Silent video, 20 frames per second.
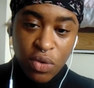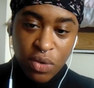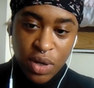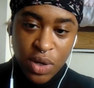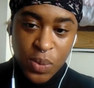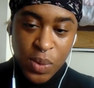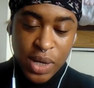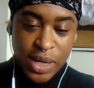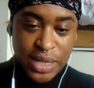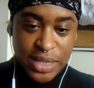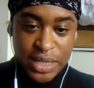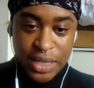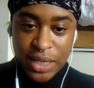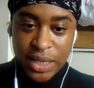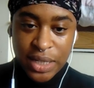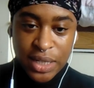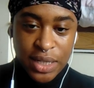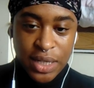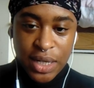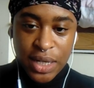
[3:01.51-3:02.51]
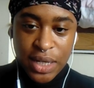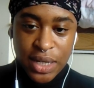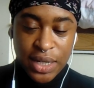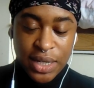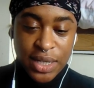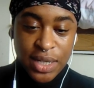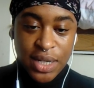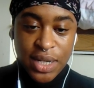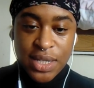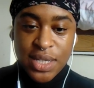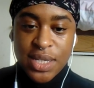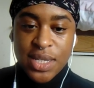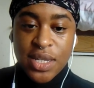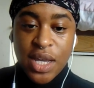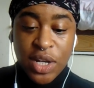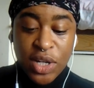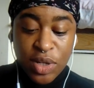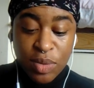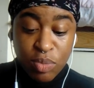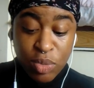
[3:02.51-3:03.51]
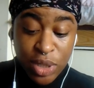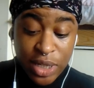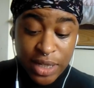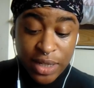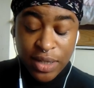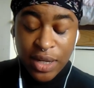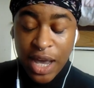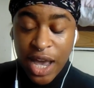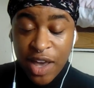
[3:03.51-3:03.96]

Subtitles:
career-wise, and I decided on Berlin,